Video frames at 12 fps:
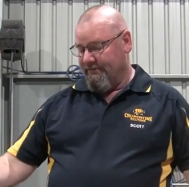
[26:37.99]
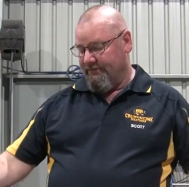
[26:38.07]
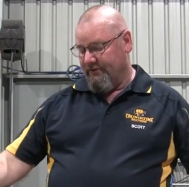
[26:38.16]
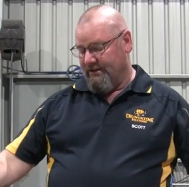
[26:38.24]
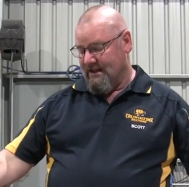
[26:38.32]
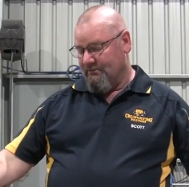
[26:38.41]

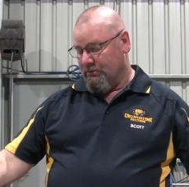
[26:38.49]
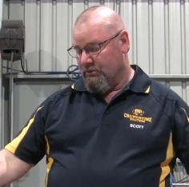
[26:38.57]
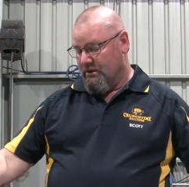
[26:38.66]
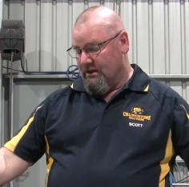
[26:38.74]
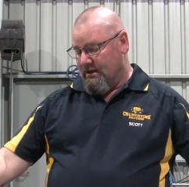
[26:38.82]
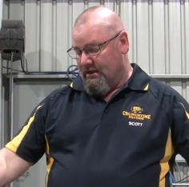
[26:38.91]
for example.
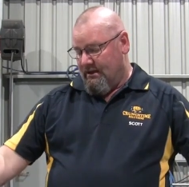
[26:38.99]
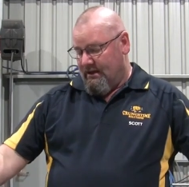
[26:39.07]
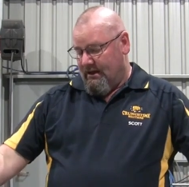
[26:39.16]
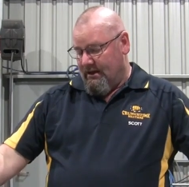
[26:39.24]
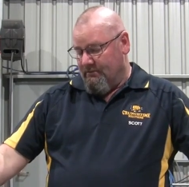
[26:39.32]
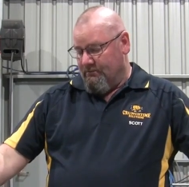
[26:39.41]

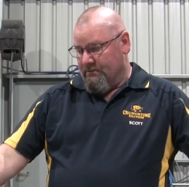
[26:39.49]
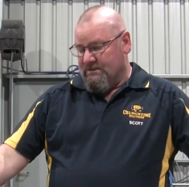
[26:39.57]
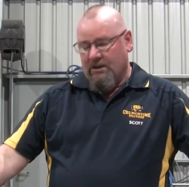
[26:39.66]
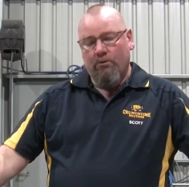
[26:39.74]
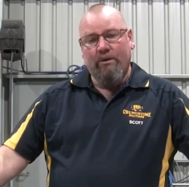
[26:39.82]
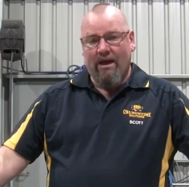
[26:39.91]

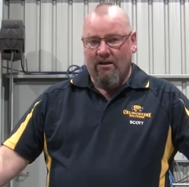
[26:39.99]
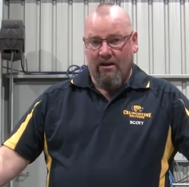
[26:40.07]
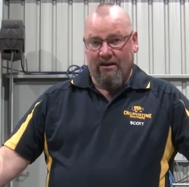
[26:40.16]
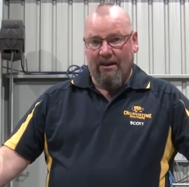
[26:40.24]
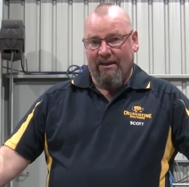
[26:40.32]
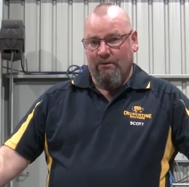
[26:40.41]
So we are
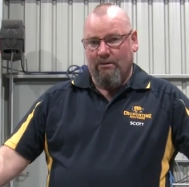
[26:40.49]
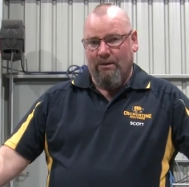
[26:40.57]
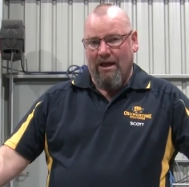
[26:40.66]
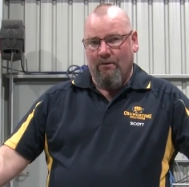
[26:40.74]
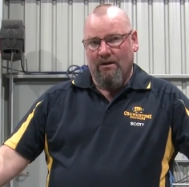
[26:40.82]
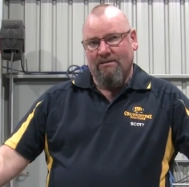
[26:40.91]
kind of lucky with the
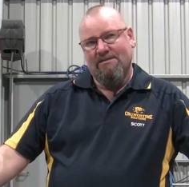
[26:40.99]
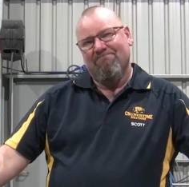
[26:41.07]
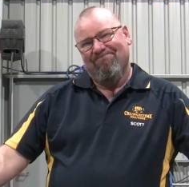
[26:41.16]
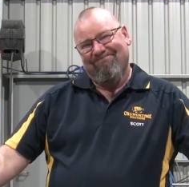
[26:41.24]
black ones.